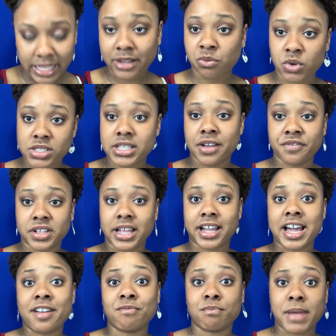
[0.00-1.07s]
once I feel like
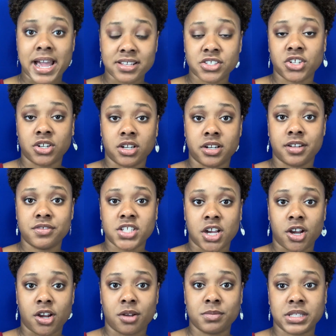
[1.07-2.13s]
I've mastered enough
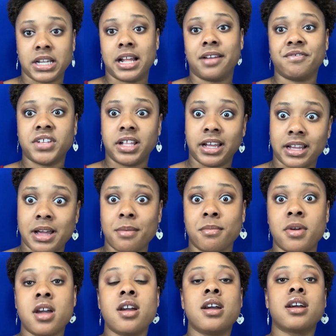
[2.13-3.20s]
terms and I feel like I'm
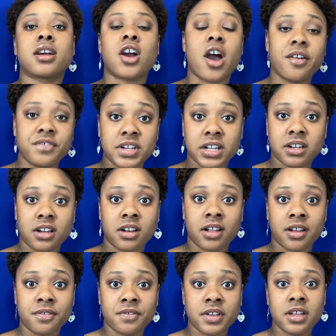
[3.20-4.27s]
confident
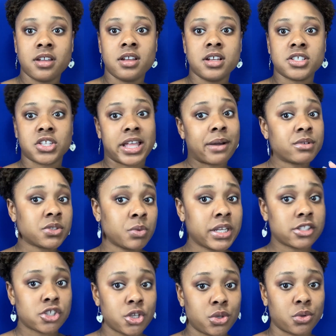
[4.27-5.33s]
enough. So that was week
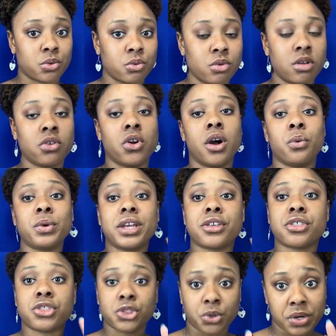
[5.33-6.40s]
2. On week
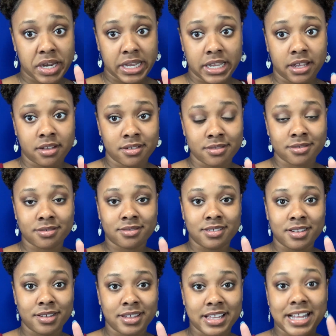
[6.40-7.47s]
3,
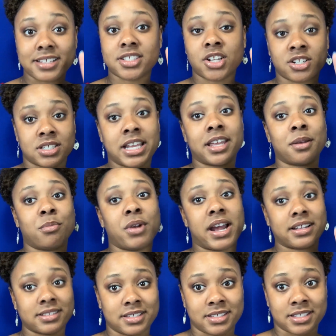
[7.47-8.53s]
I start taking
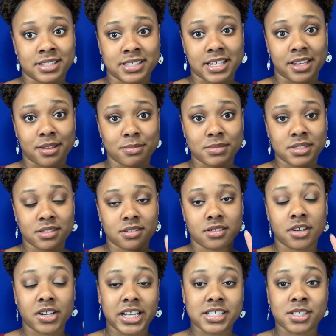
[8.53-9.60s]
practice exams.
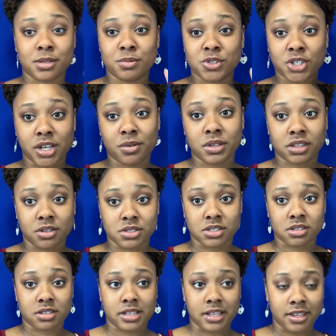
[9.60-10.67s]
Okay, so let me show you what those
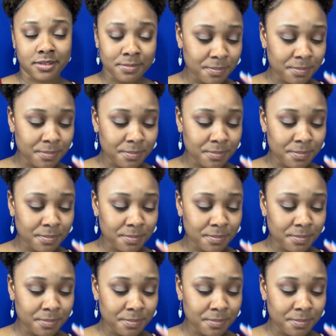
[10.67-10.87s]
look like.